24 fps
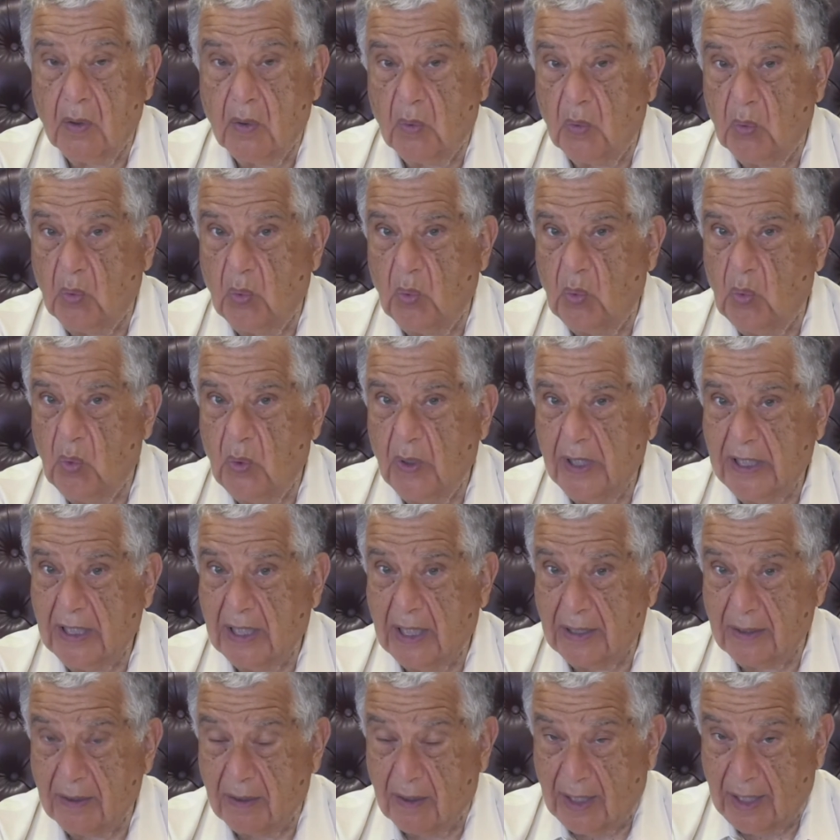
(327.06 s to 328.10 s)
We
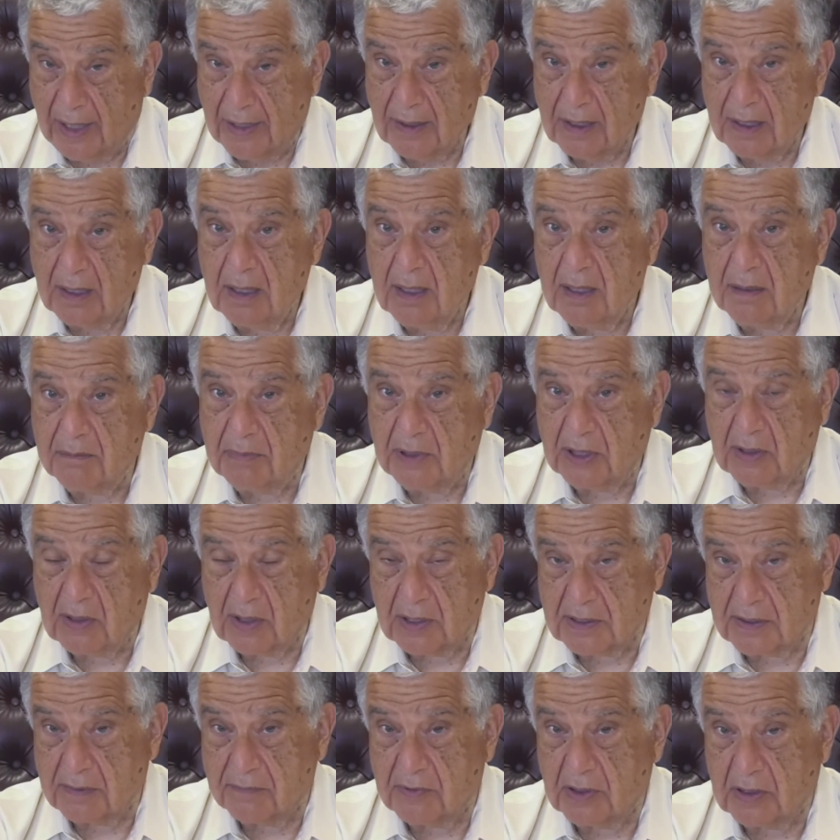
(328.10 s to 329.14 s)
are not,
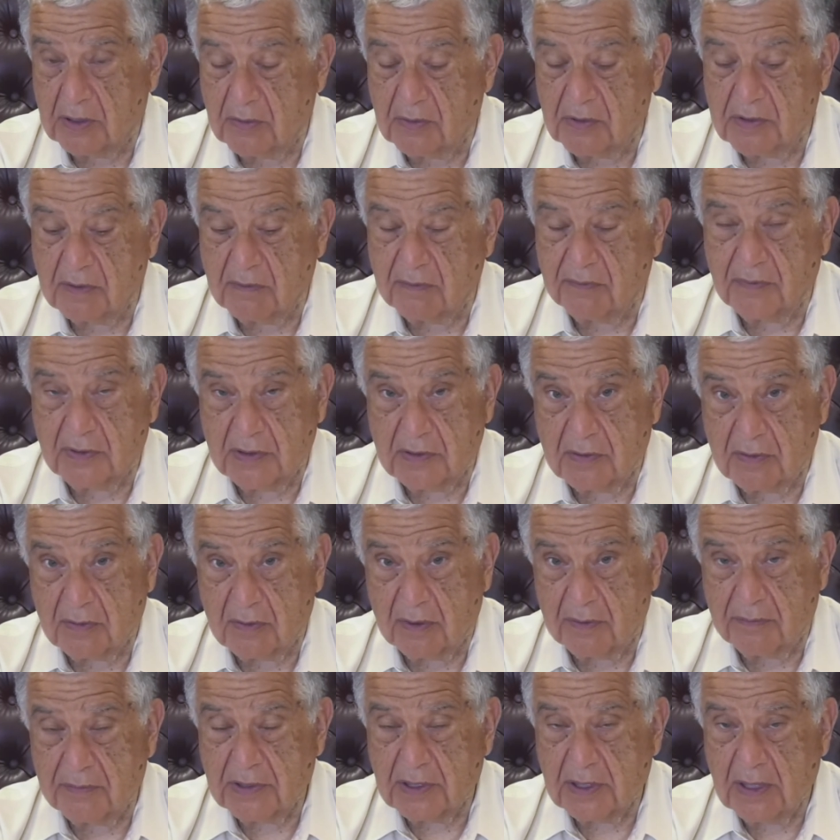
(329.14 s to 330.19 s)
because of the use of
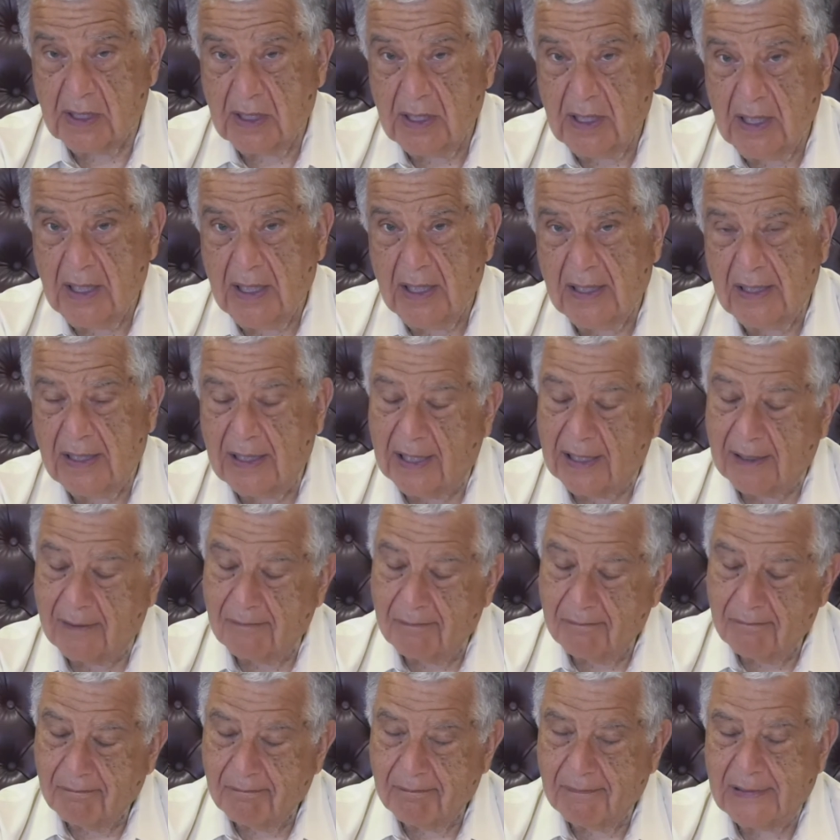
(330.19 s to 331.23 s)
reserves. Now,
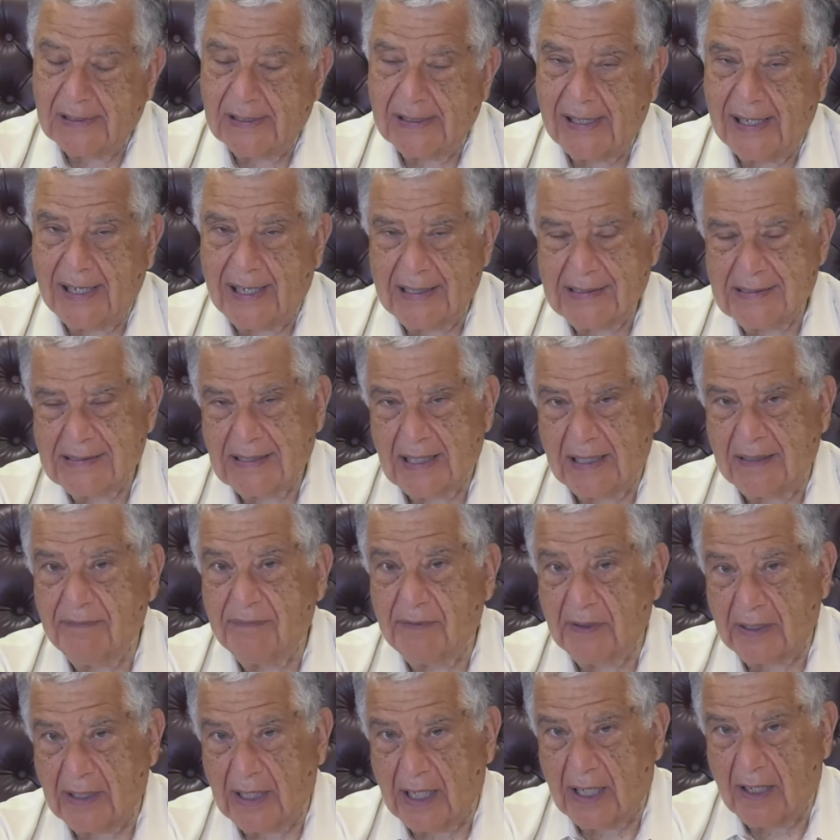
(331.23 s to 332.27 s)
I say
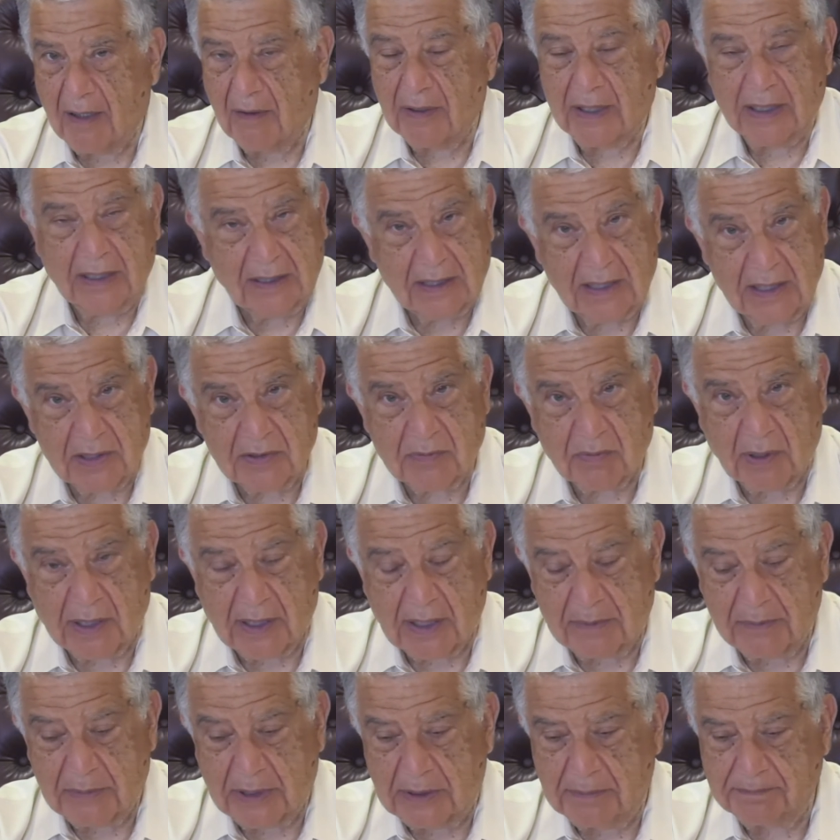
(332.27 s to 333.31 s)
for now, and here's what
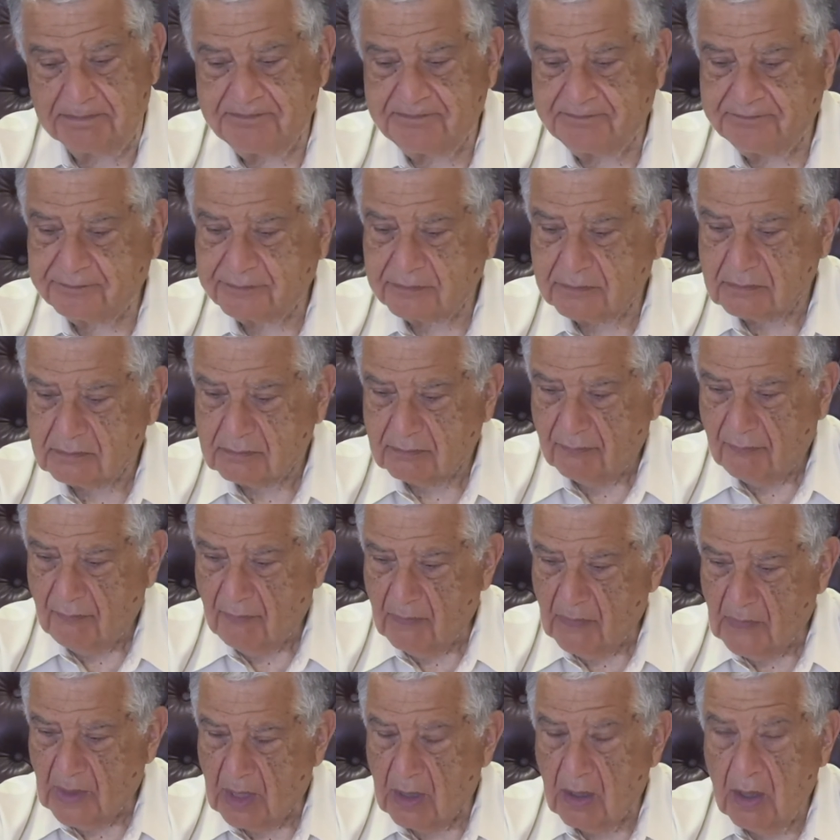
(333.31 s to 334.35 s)
I mean.
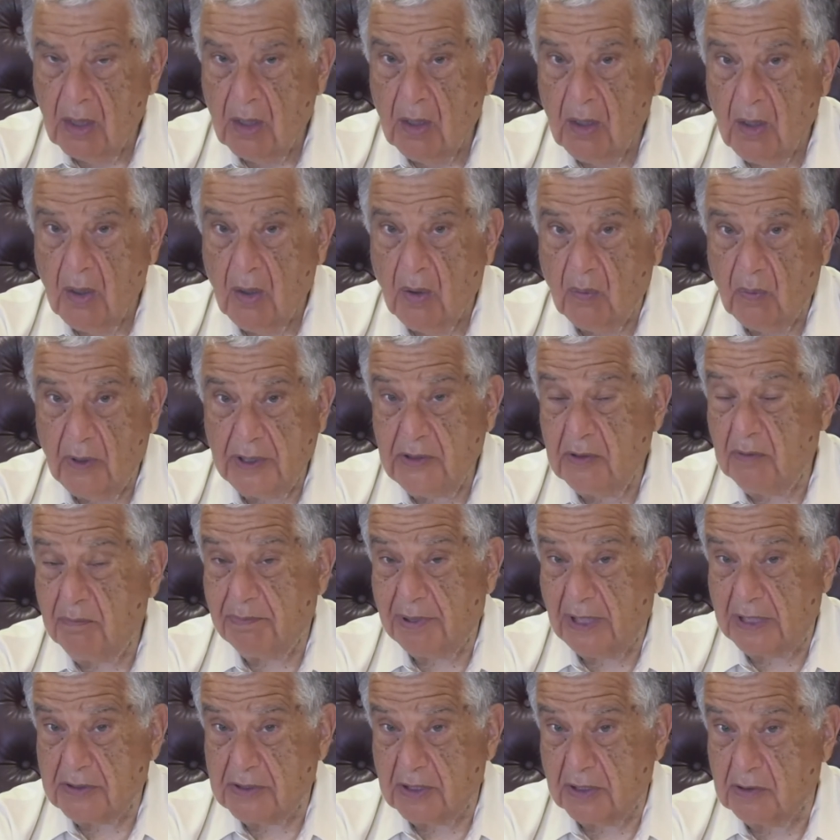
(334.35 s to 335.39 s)
When you
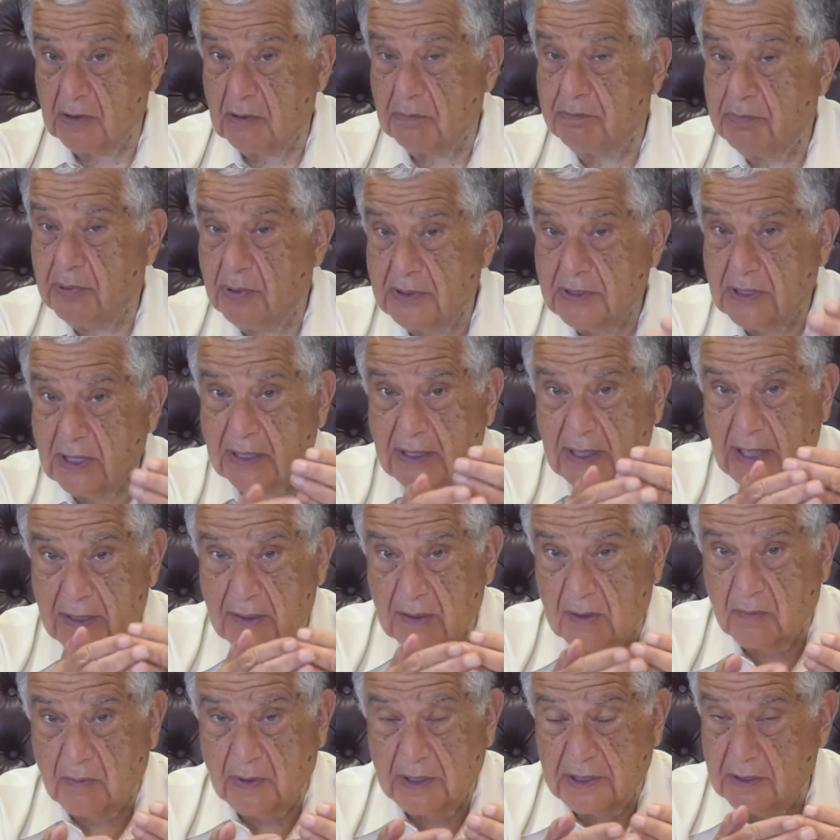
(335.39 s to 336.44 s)
budget, you put
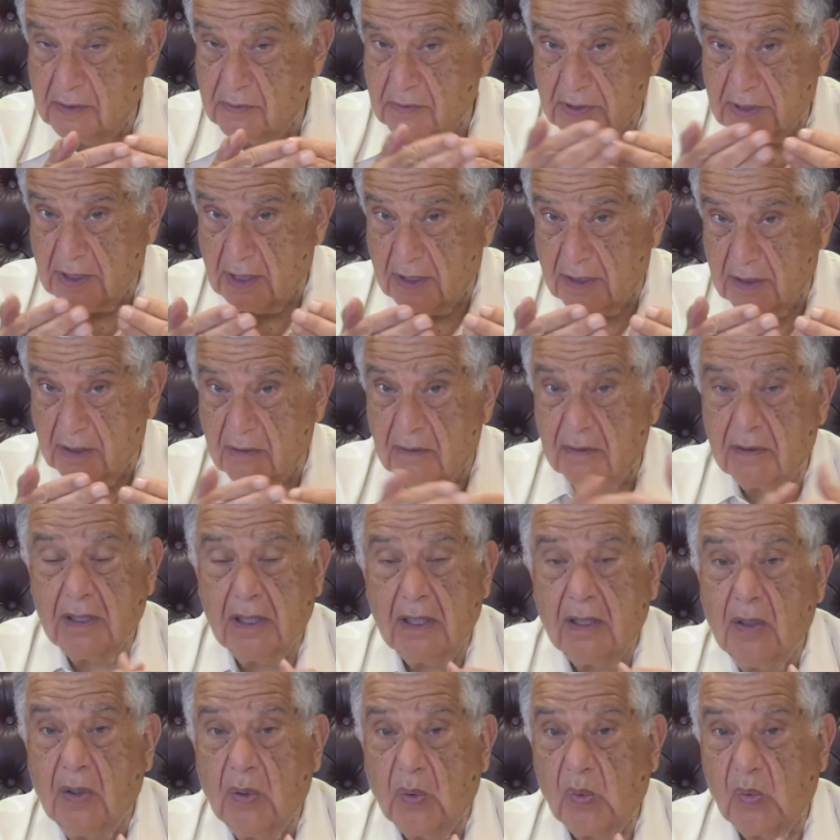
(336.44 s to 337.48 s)
together what you say your
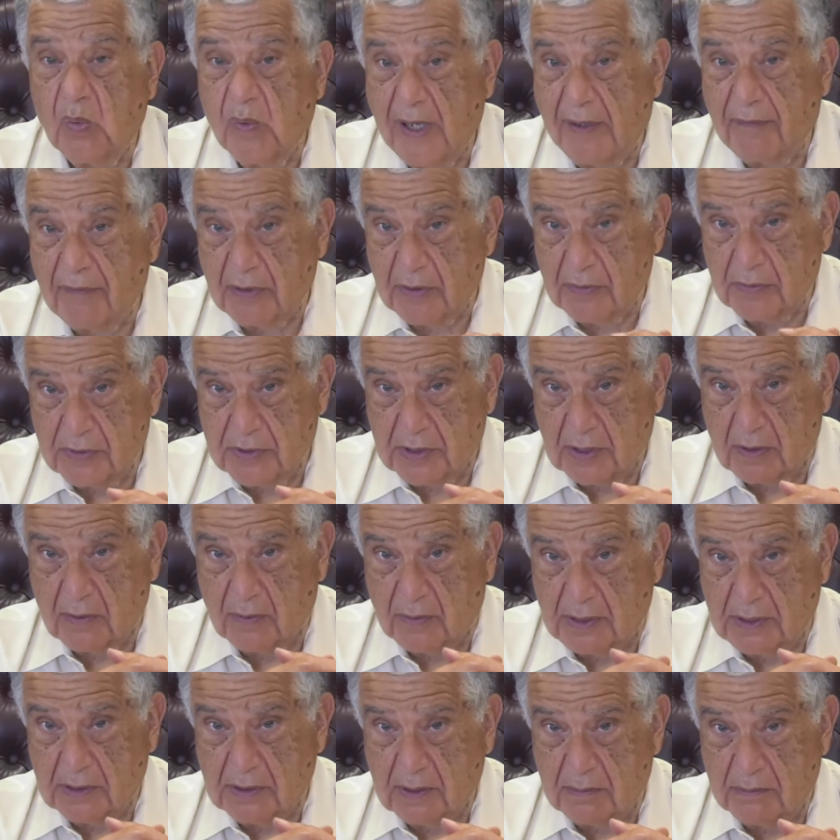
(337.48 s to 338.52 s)
revenues are
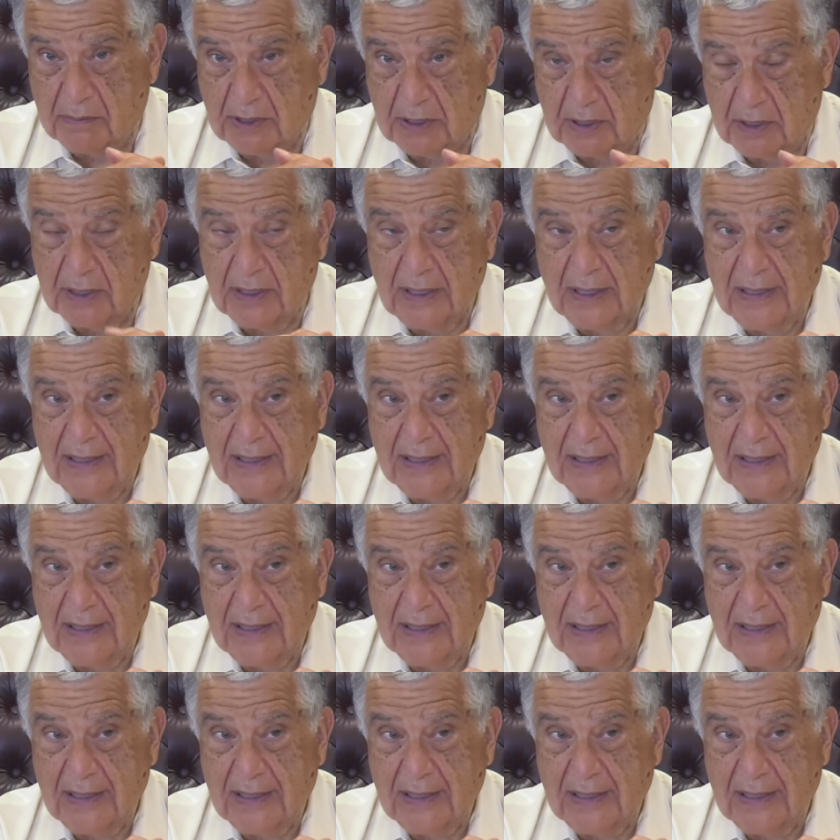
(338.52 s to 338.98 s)
going to be.